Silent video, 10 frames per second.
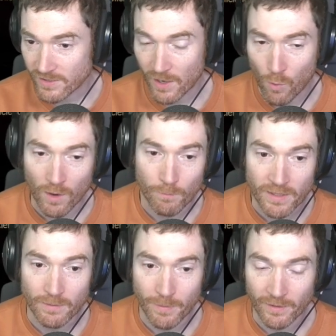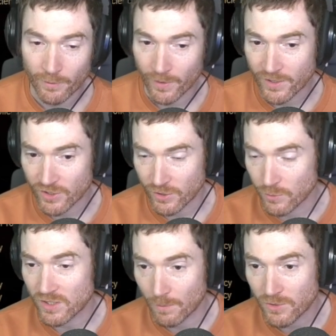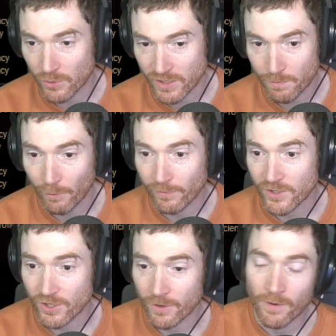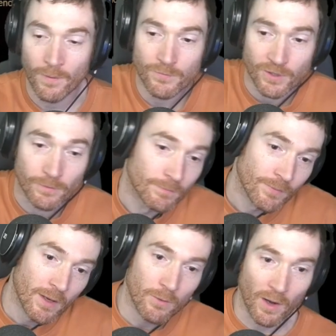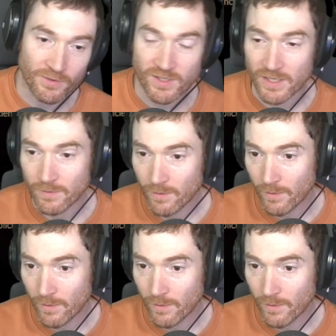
that want to be in melee range and use some sort of spell feature. So we'll have to see.